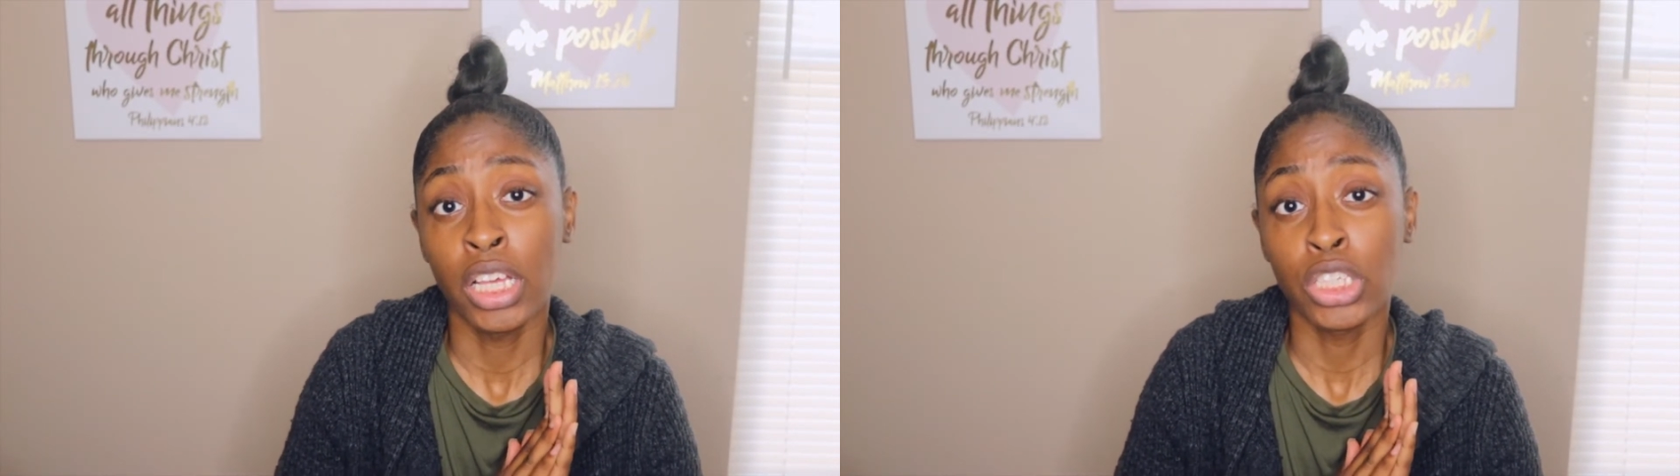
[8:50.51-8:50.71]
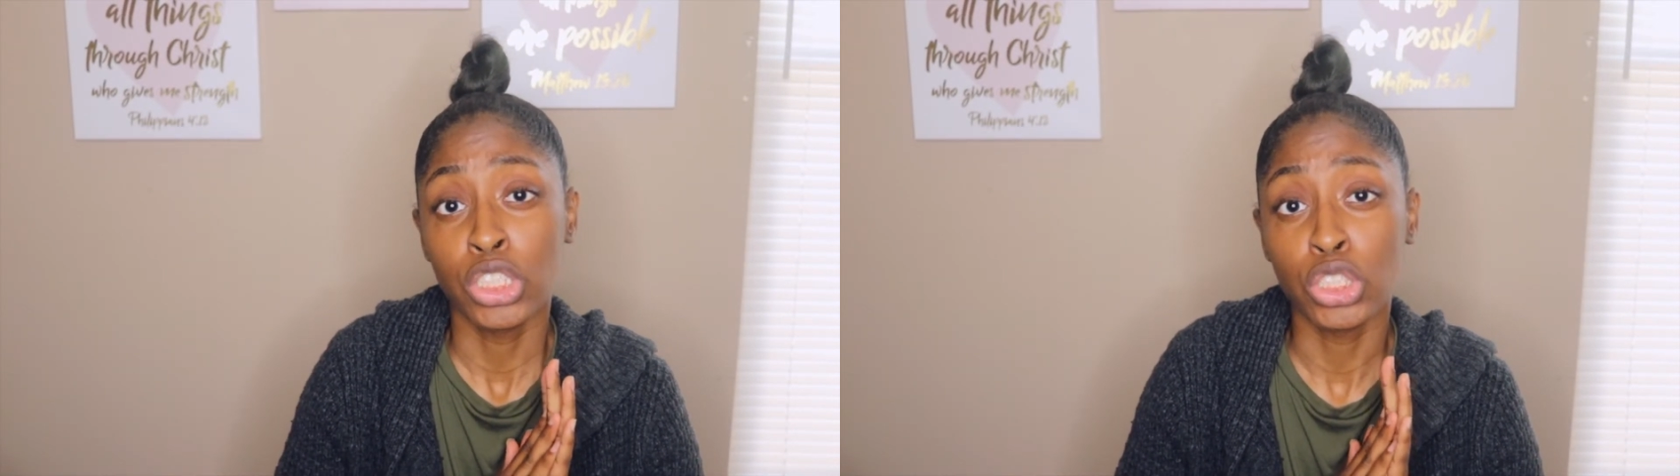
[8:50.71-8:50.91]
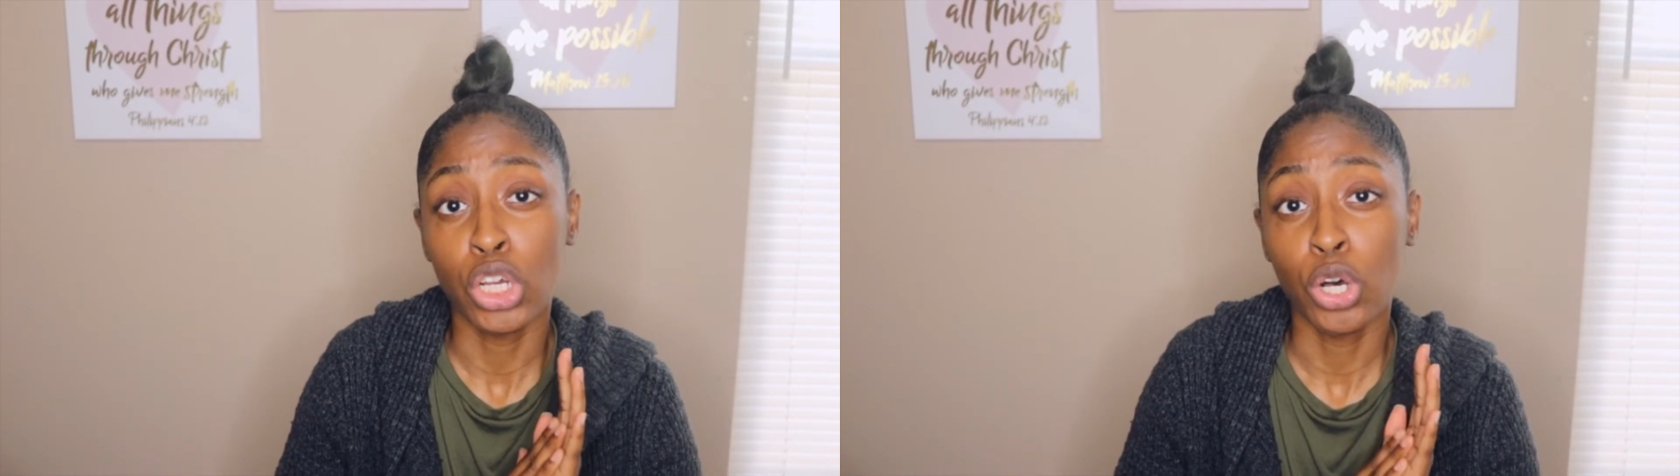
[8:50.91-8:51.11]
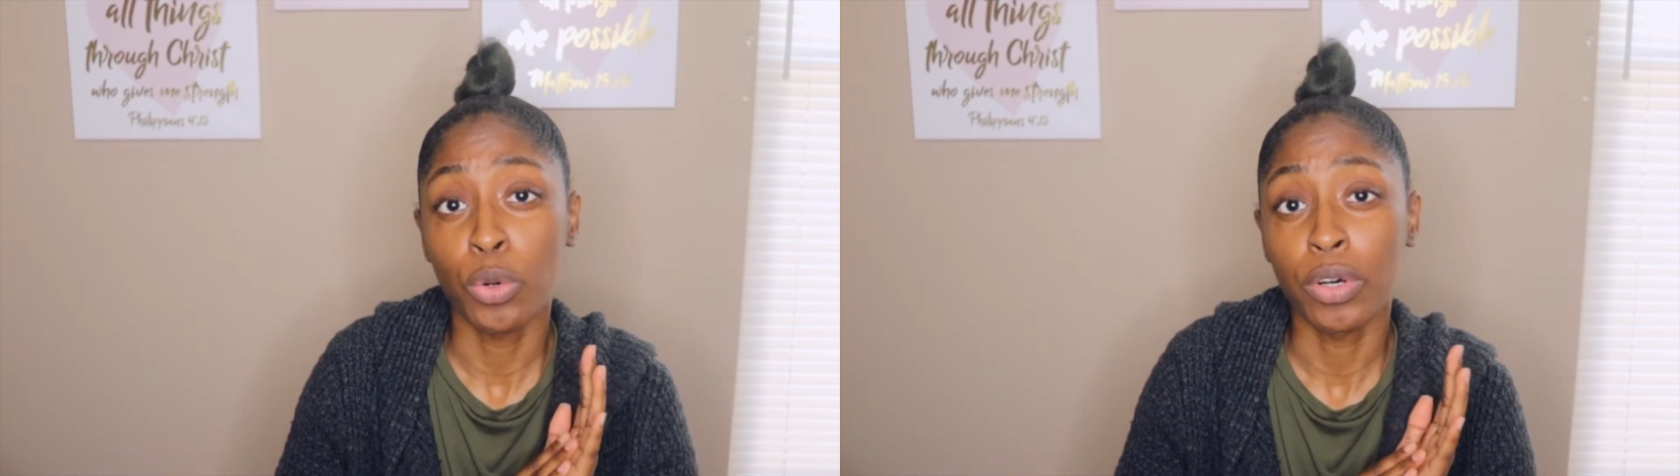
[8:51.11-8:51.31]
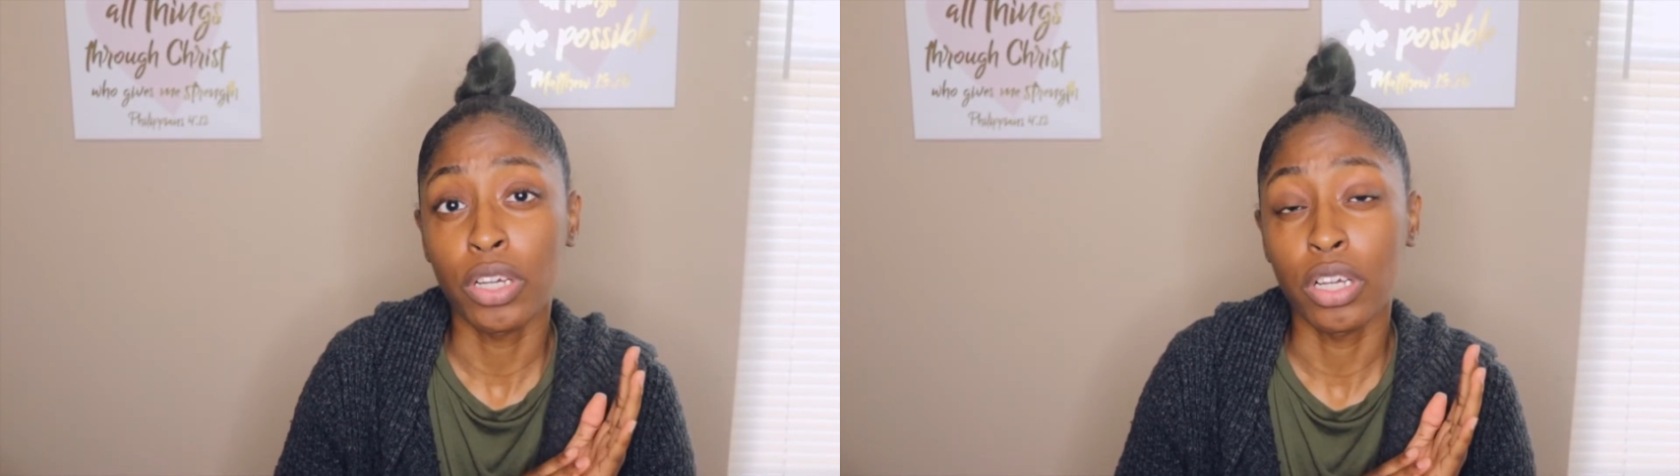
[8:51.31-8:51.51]

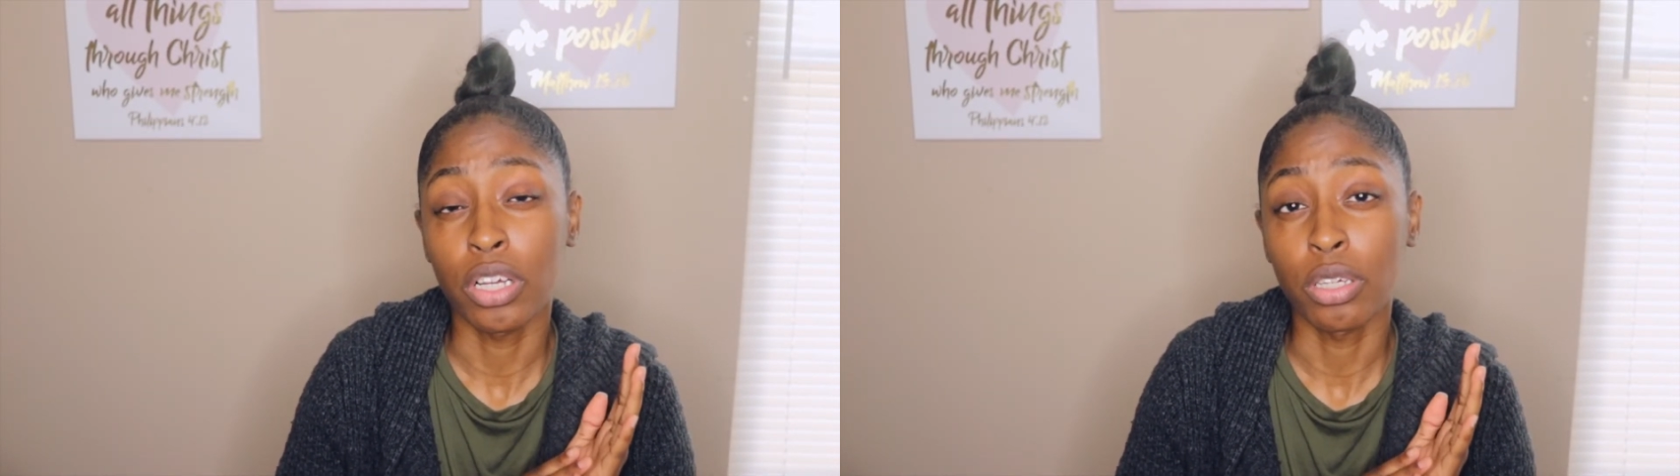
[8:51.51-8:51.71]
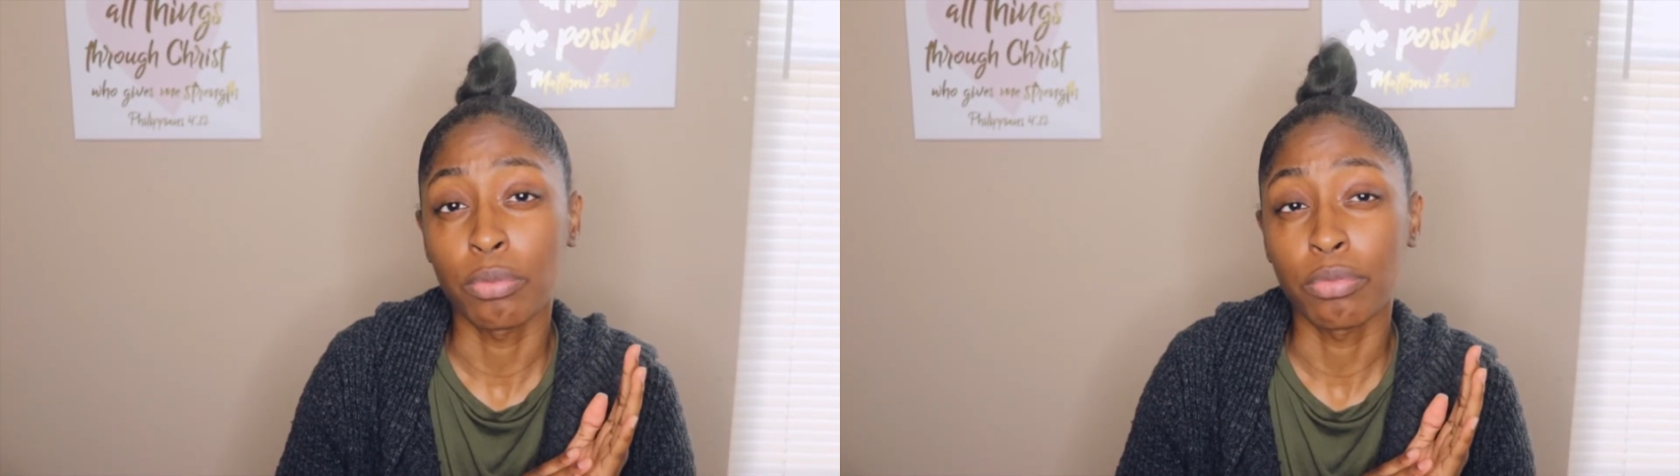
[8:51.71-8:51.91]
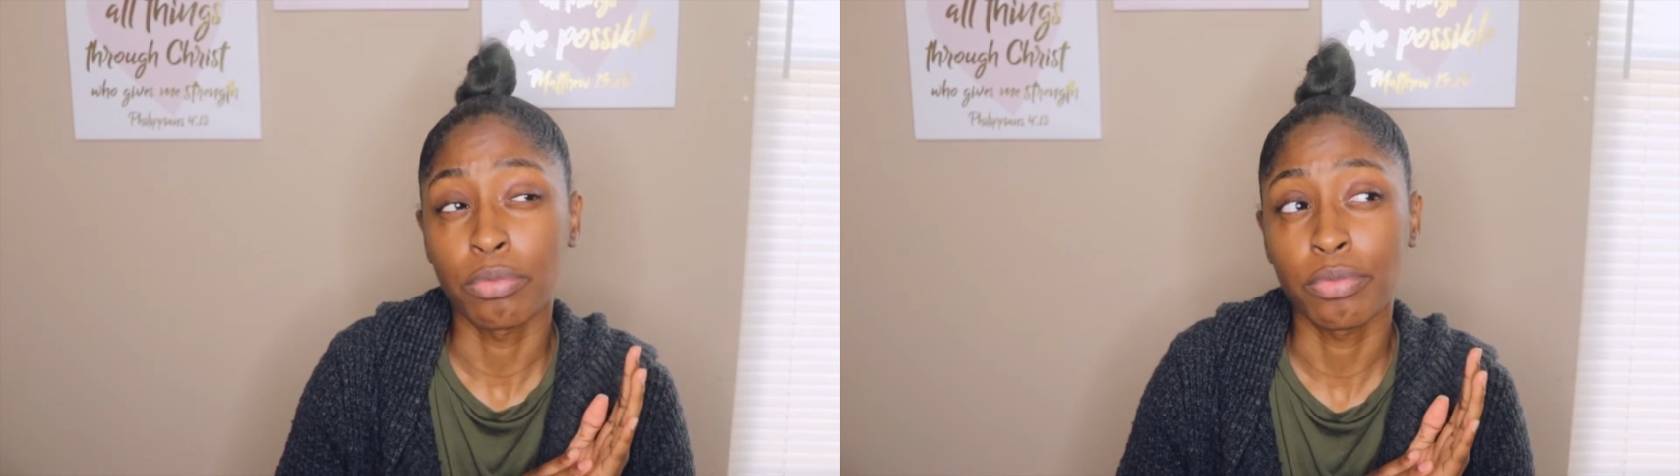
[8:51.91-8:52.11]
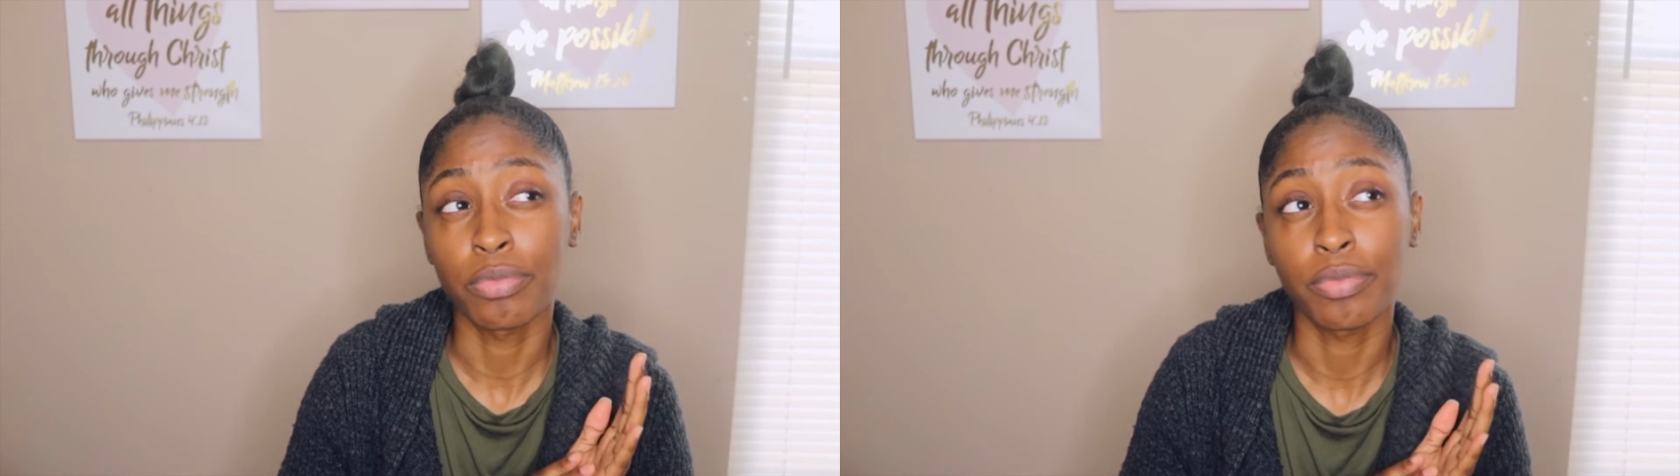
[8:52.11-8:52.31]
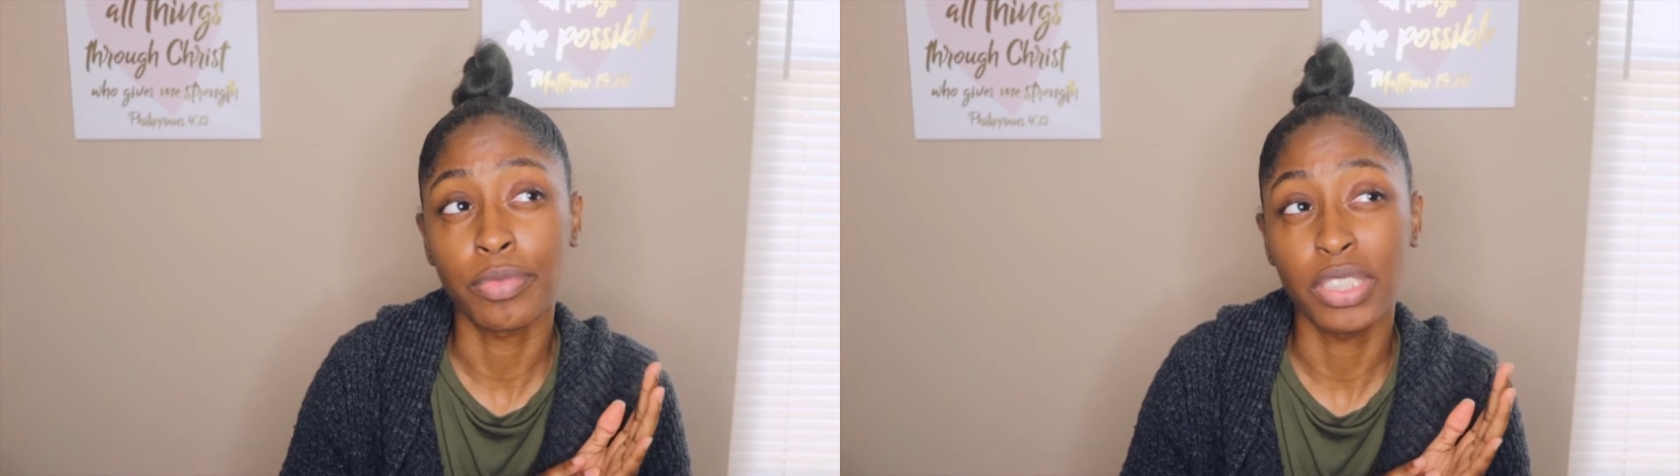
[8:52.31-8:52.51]
So
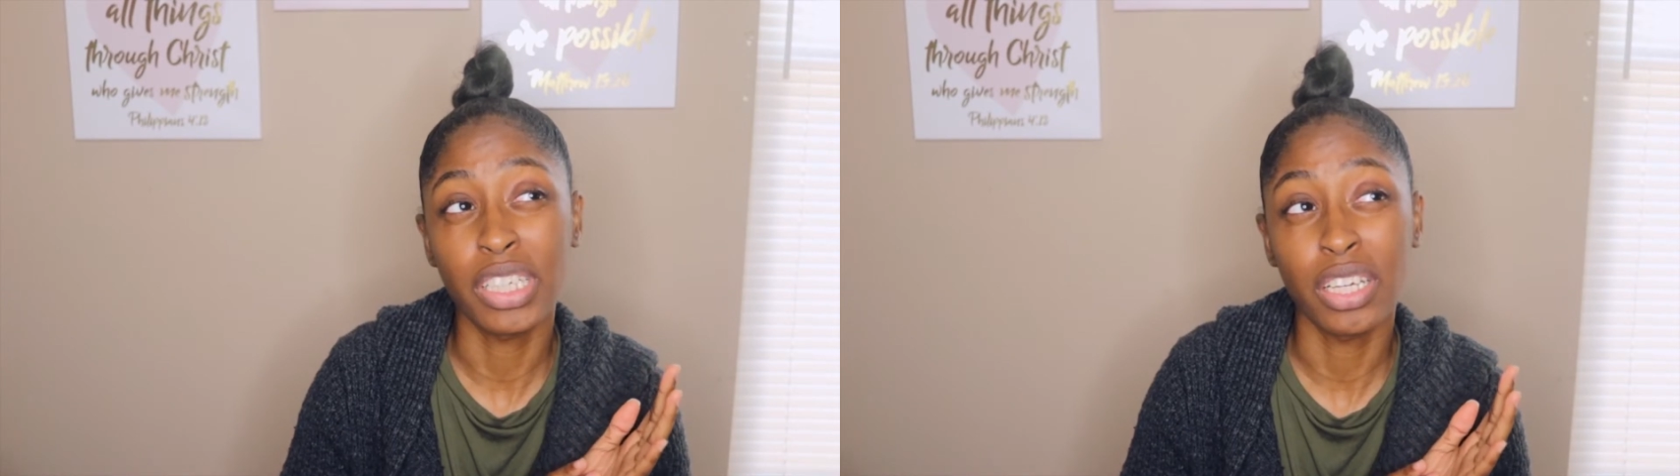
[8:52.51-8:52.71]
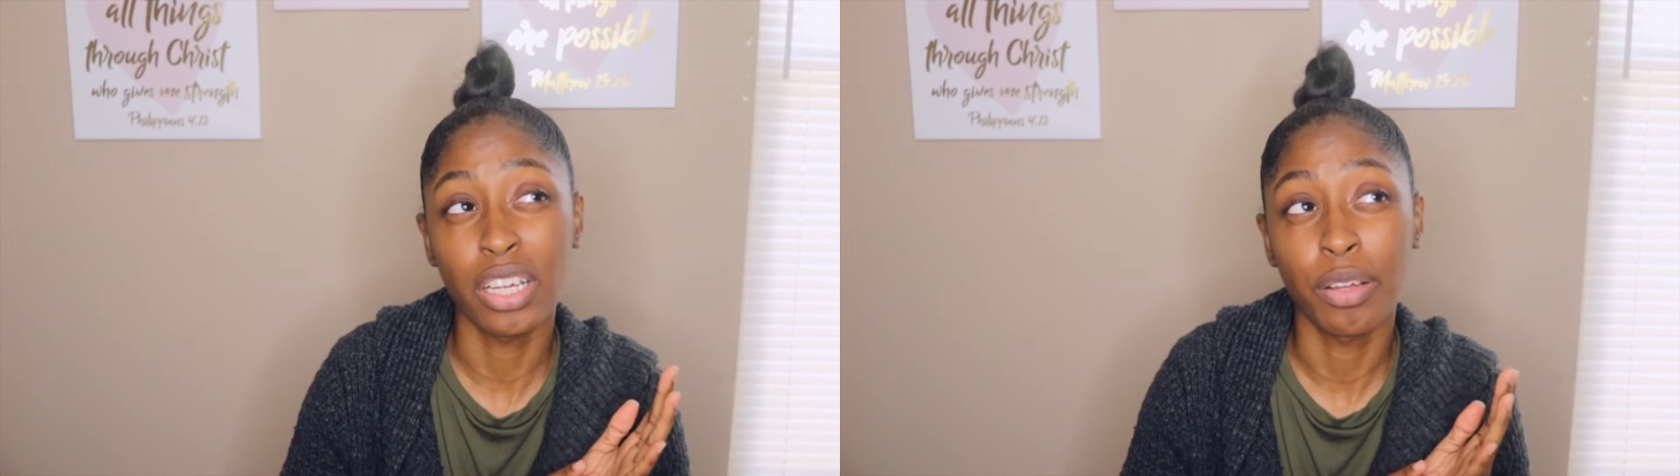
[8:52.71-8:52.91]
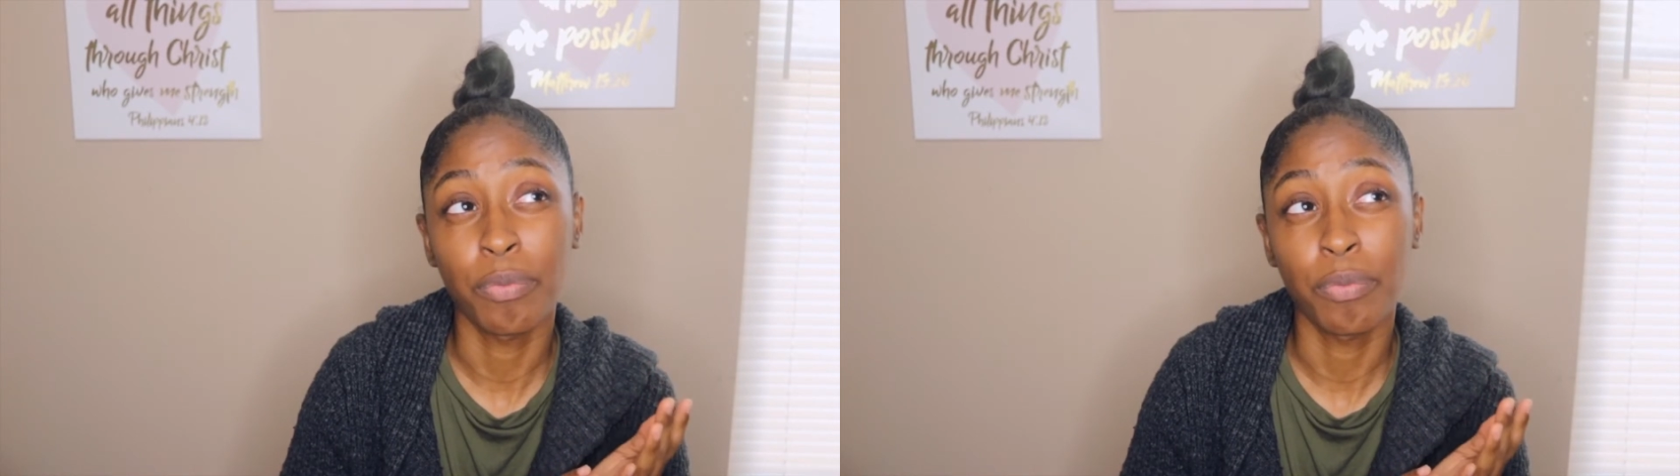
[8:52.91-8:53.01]
yeah.